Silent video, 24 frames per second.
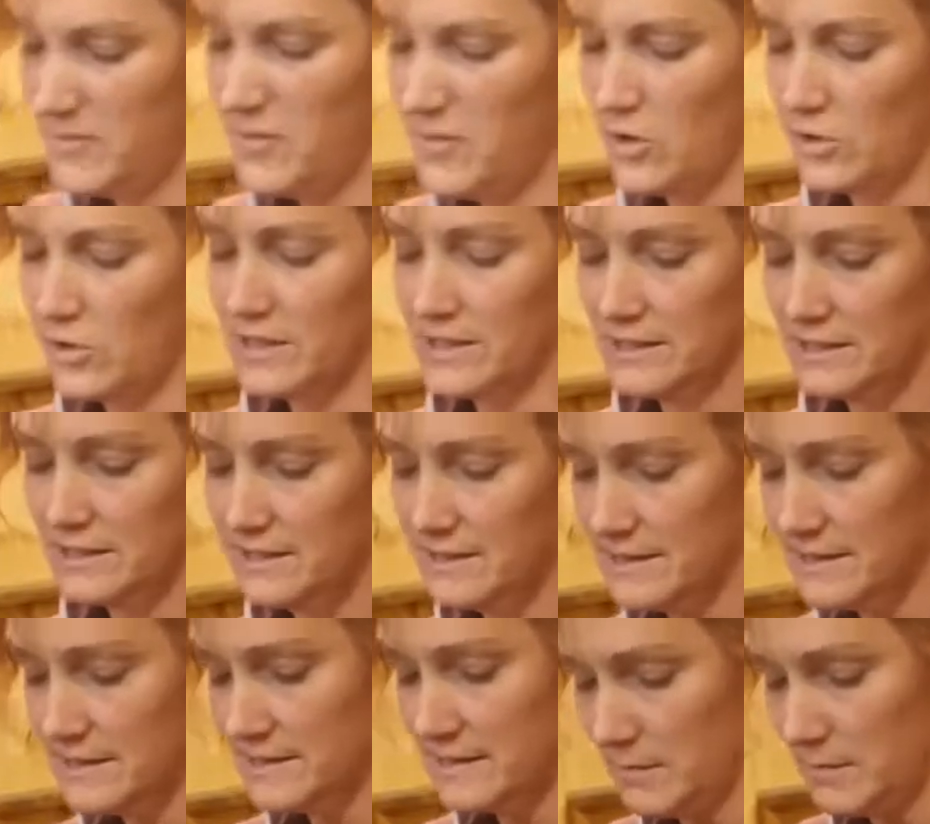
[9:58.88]
mean, I've already
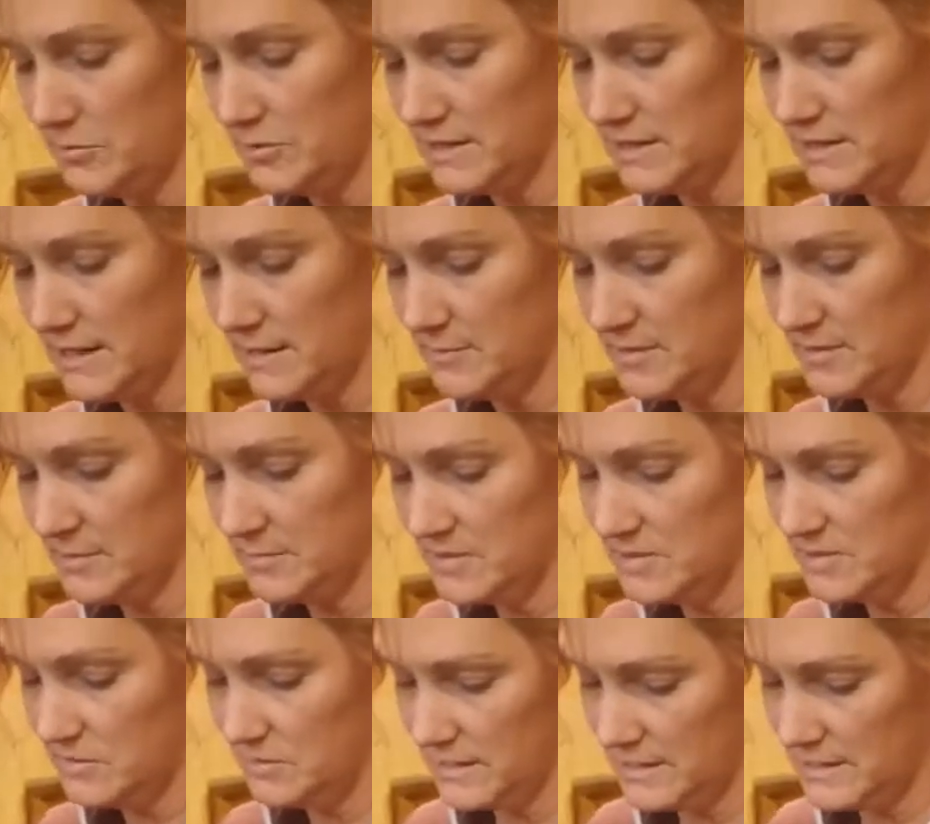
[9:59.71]
cleaned this a couple times.
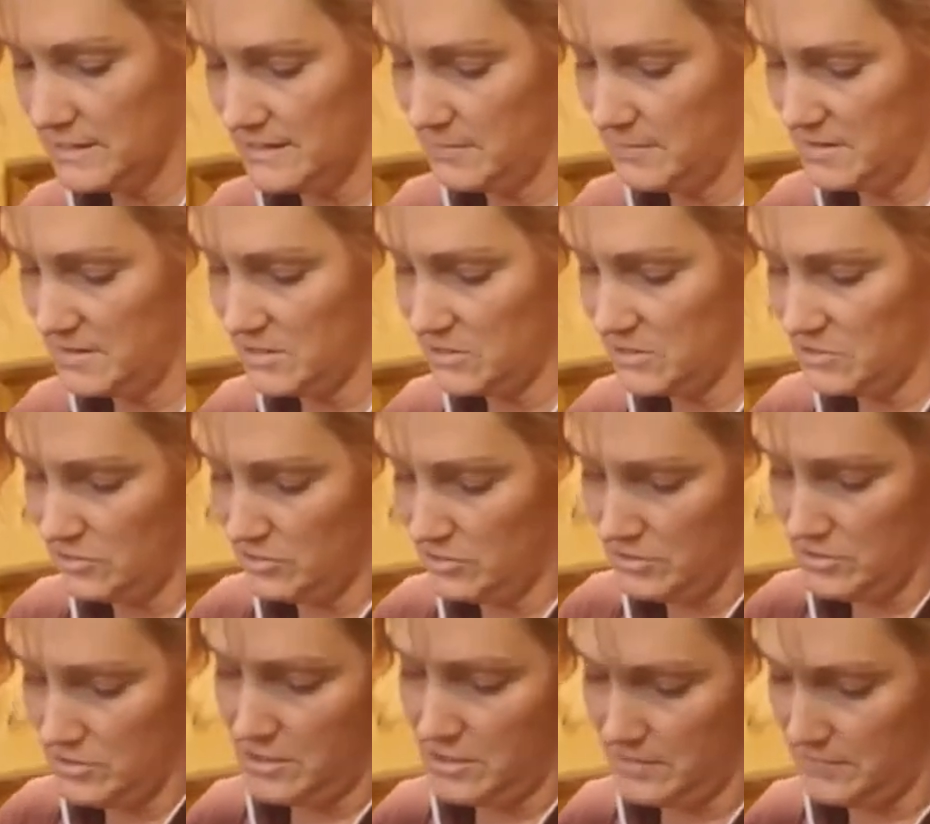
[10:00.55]
I'm still getting that much
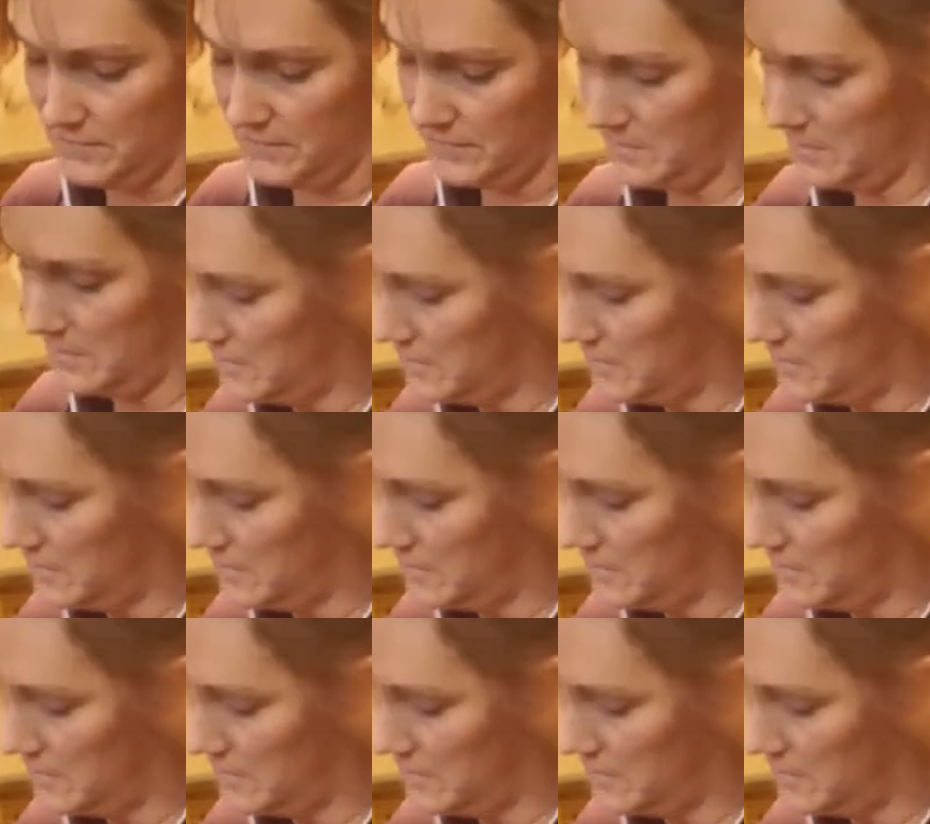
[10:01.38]
dirt off.